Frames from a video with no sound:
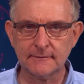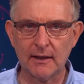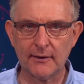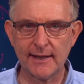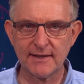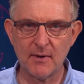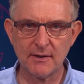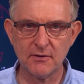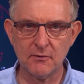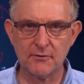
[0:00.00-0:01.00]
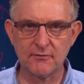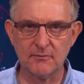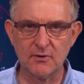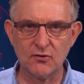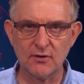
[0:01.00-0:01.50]
Hello again, it's Martin North
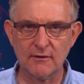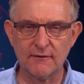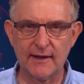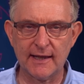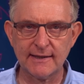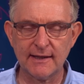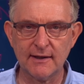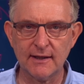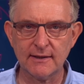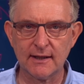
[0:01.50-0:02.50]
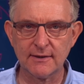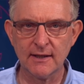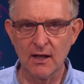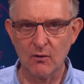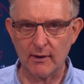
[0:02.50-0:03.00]
from Digital Finance Analytics.
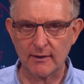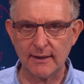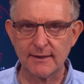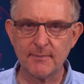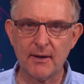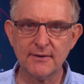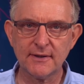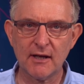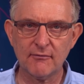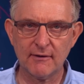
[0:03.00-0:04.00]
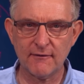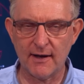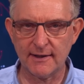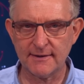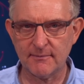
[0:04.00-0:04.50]
Welcome to this post covering
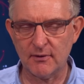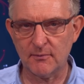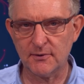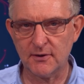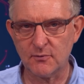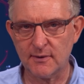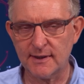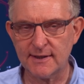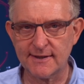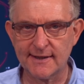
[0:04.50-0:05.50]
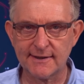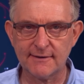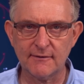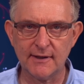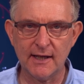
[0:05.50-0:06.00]
finance and property news with a
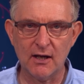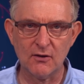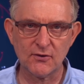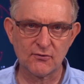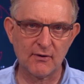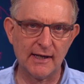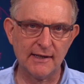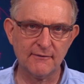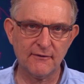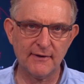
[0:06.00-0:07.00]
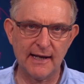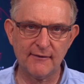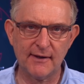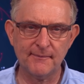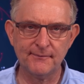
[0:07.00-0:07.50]
distinctively Australian
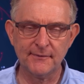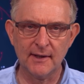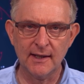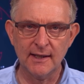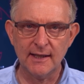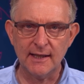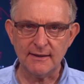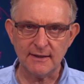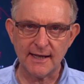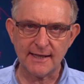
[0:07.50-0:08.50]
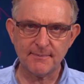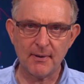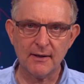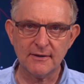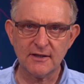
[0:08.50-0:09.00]
flavour. In today's
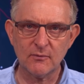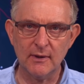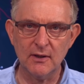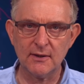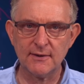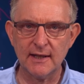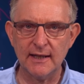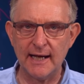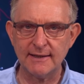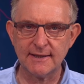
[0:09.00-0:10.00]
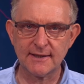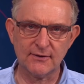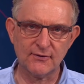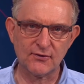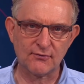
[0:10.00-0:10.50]
post, we look at the latest
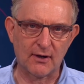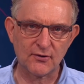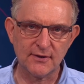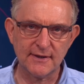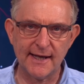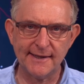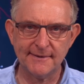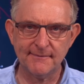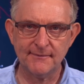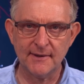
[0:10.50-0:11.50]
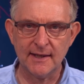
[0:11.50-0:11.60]
construction data,